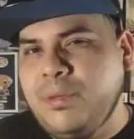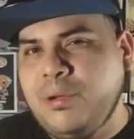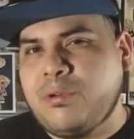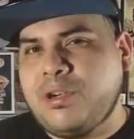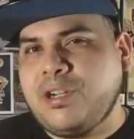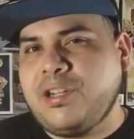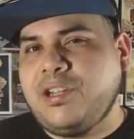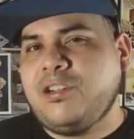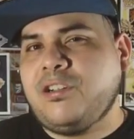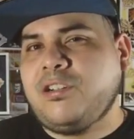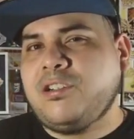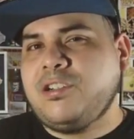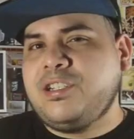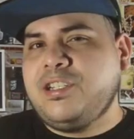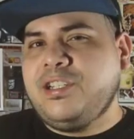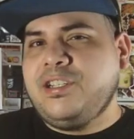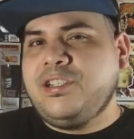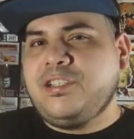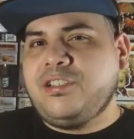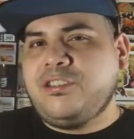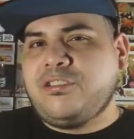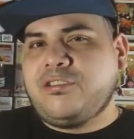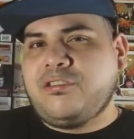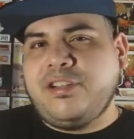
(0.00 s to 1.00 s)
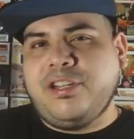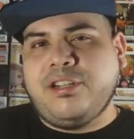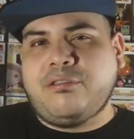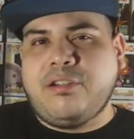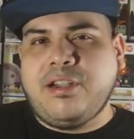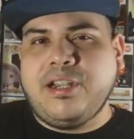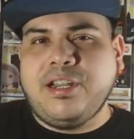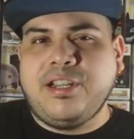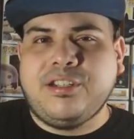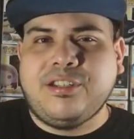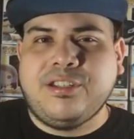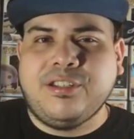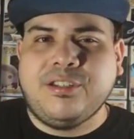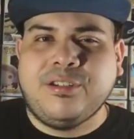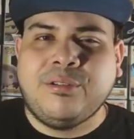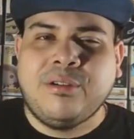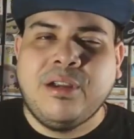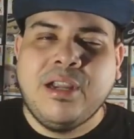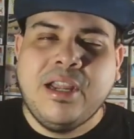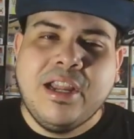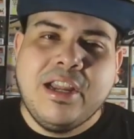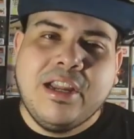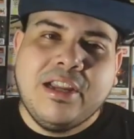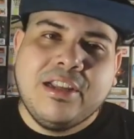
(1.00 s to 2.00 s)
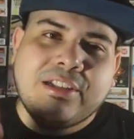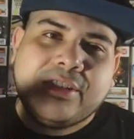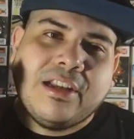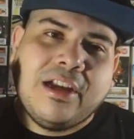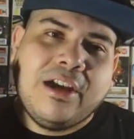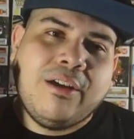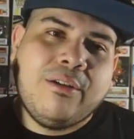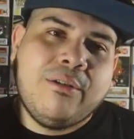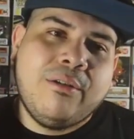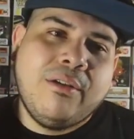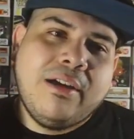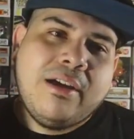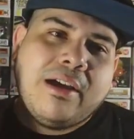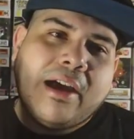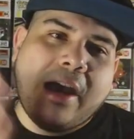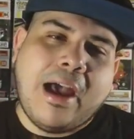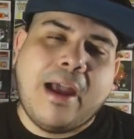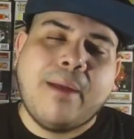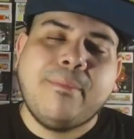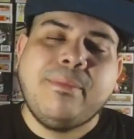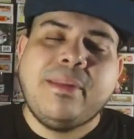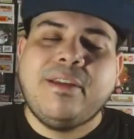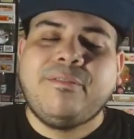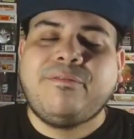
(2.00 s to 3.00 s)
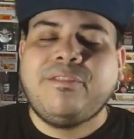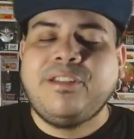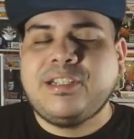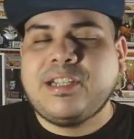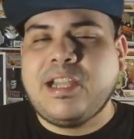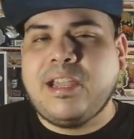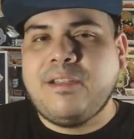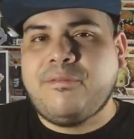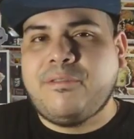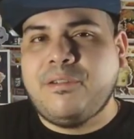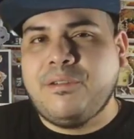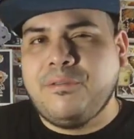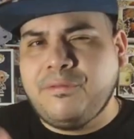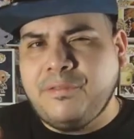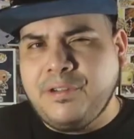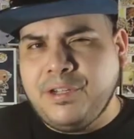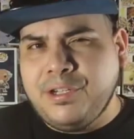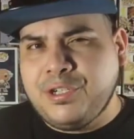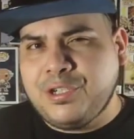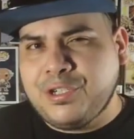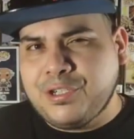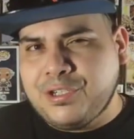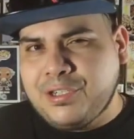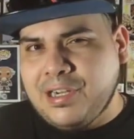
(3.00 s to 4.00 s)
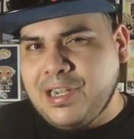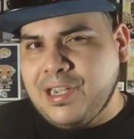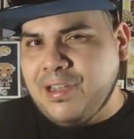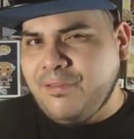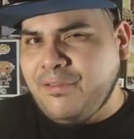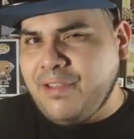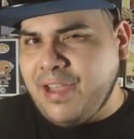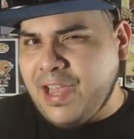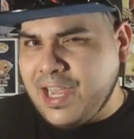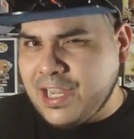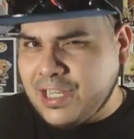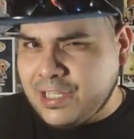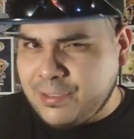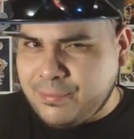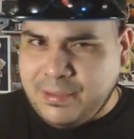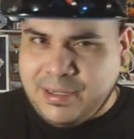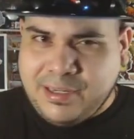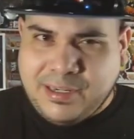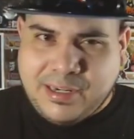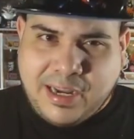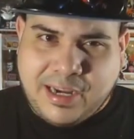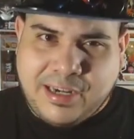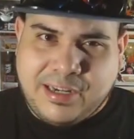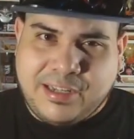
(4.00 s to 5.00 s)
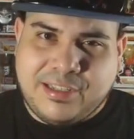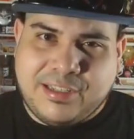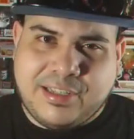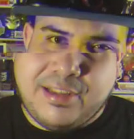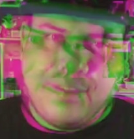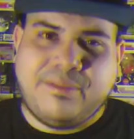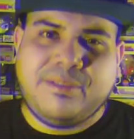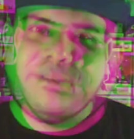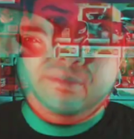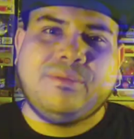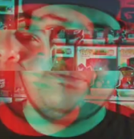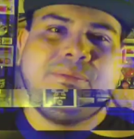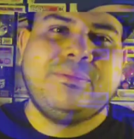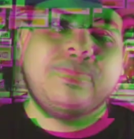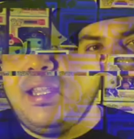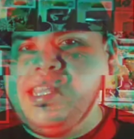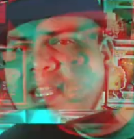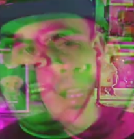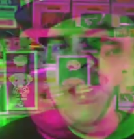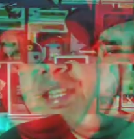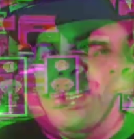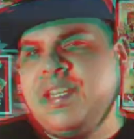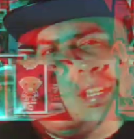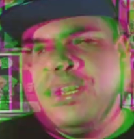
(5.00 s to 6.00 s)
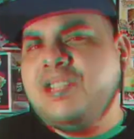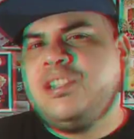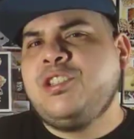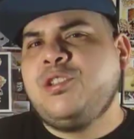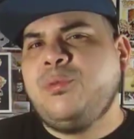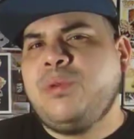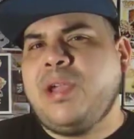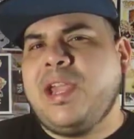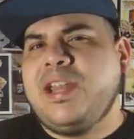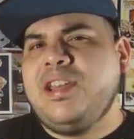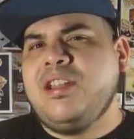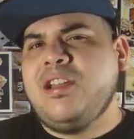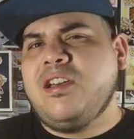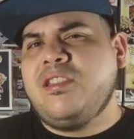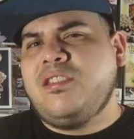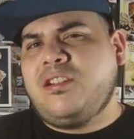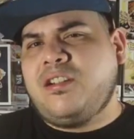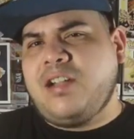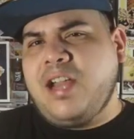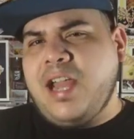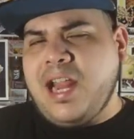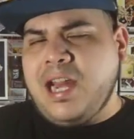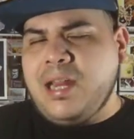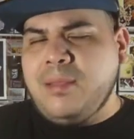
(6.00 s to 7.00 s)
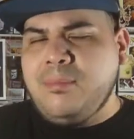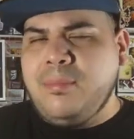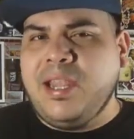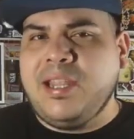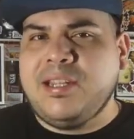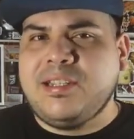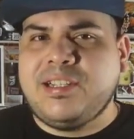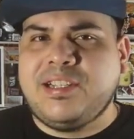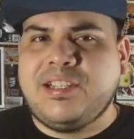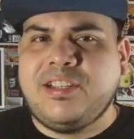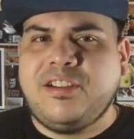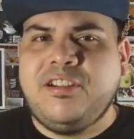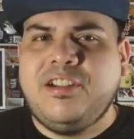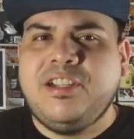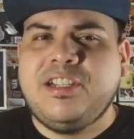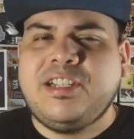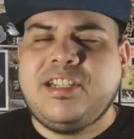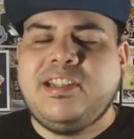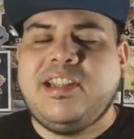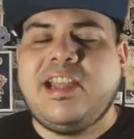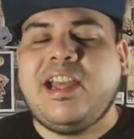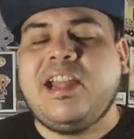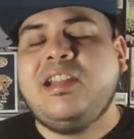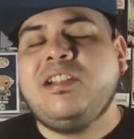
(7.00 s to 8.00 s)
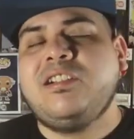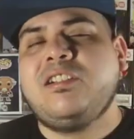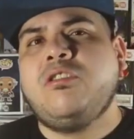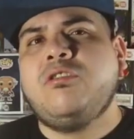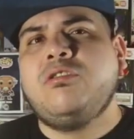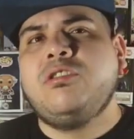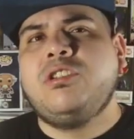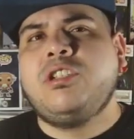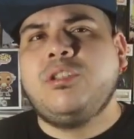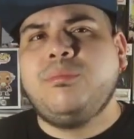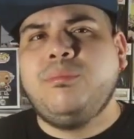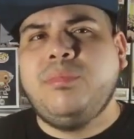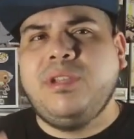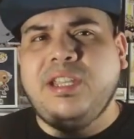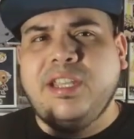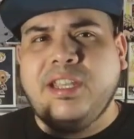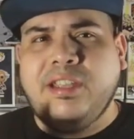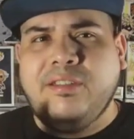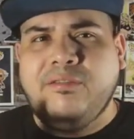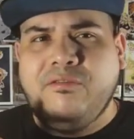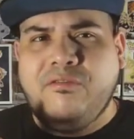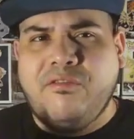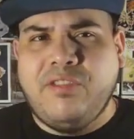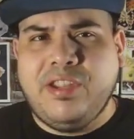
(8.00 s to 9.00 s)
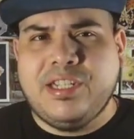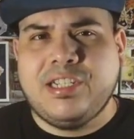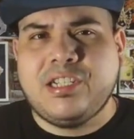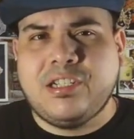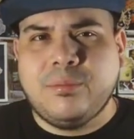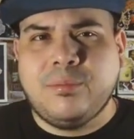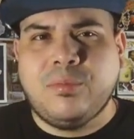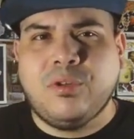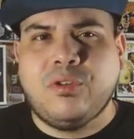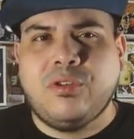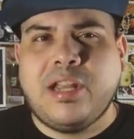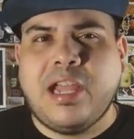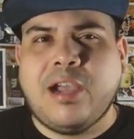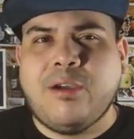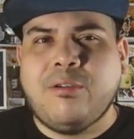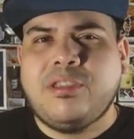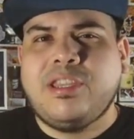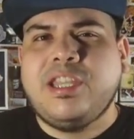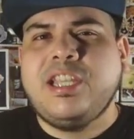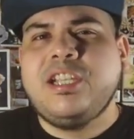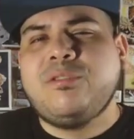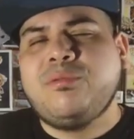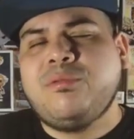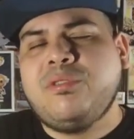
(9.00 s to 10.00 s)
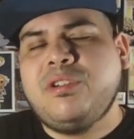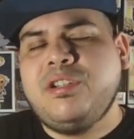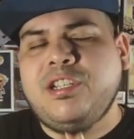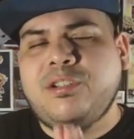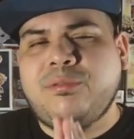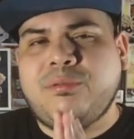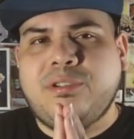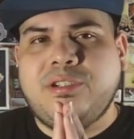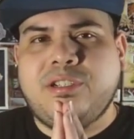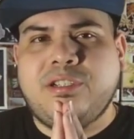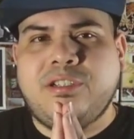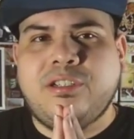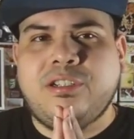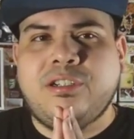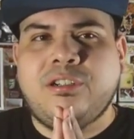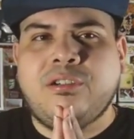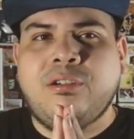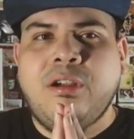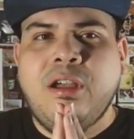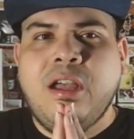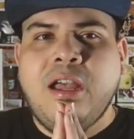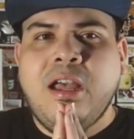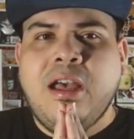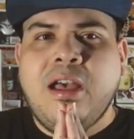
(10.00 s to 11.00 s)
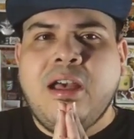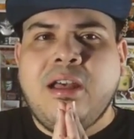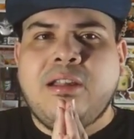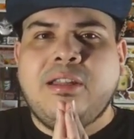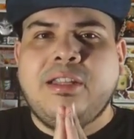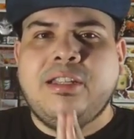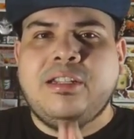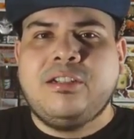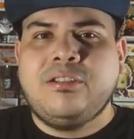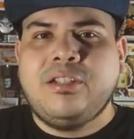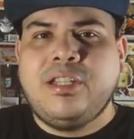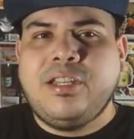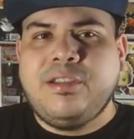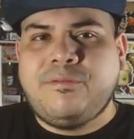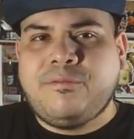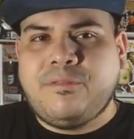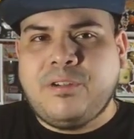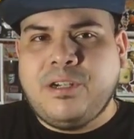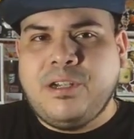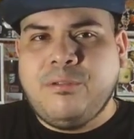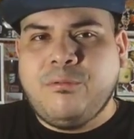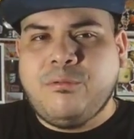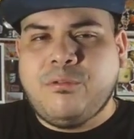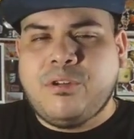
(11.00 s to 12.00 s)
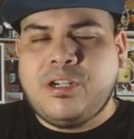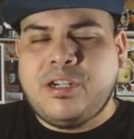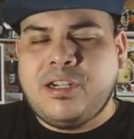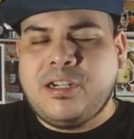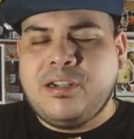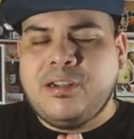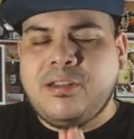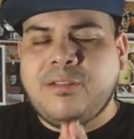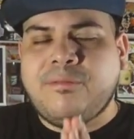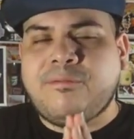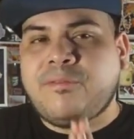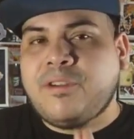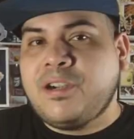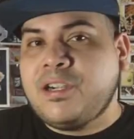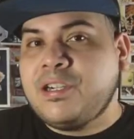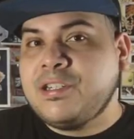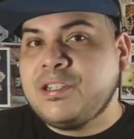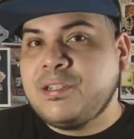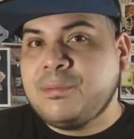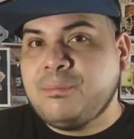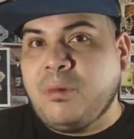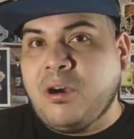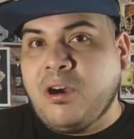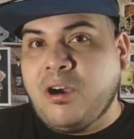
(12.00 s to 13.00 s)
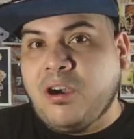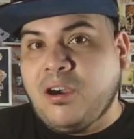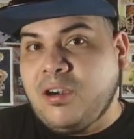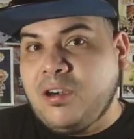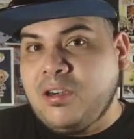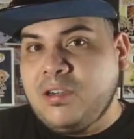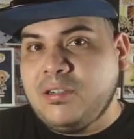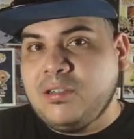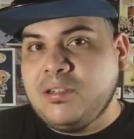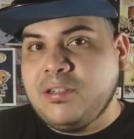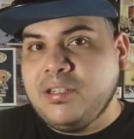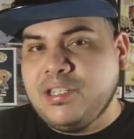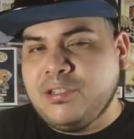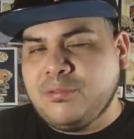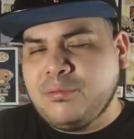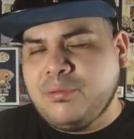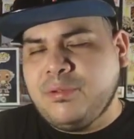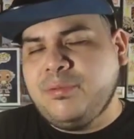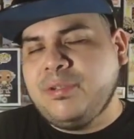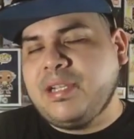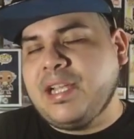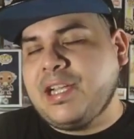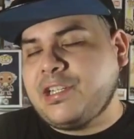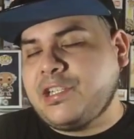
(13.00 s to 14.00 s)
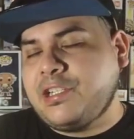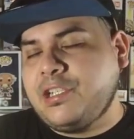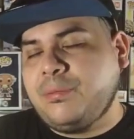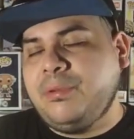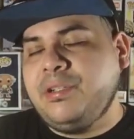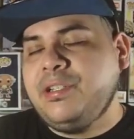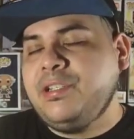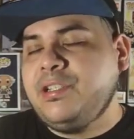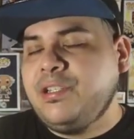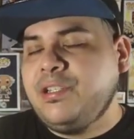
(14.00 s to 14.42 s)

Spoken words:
to be working on season 3 already too. So I'm definitely excited for the future of X-Men 97. Getting into another anime series, and that is going to be Invincible. Now with this one's a little different, where the first part, this one was actually split